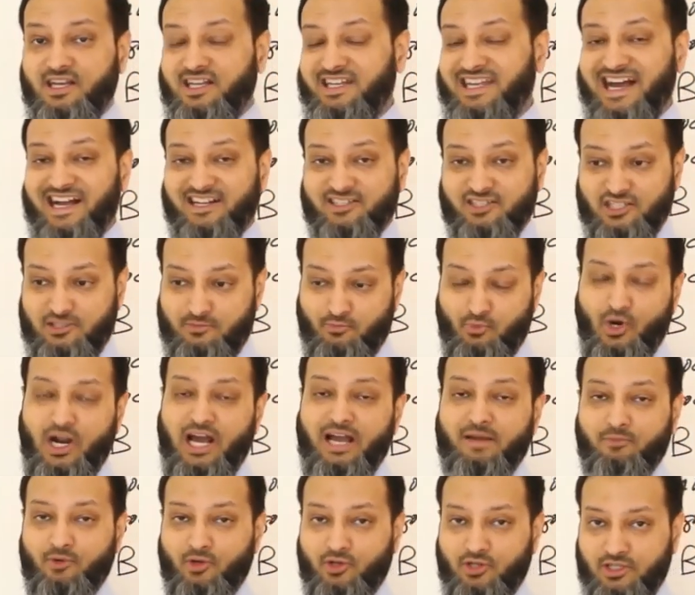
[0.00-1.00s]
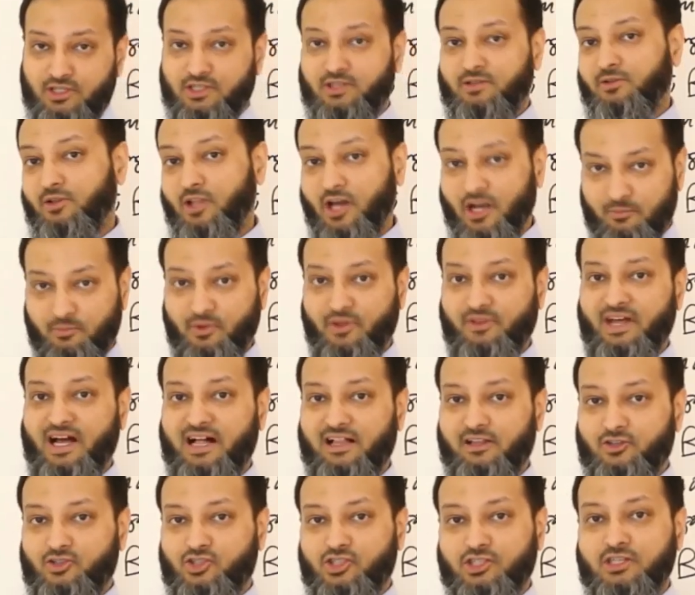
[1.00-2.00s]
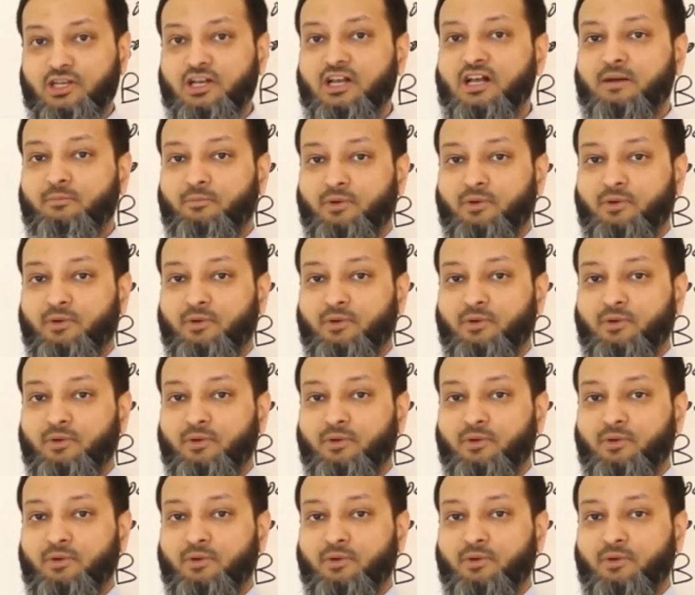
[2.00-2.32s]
and not just primary lung pathology,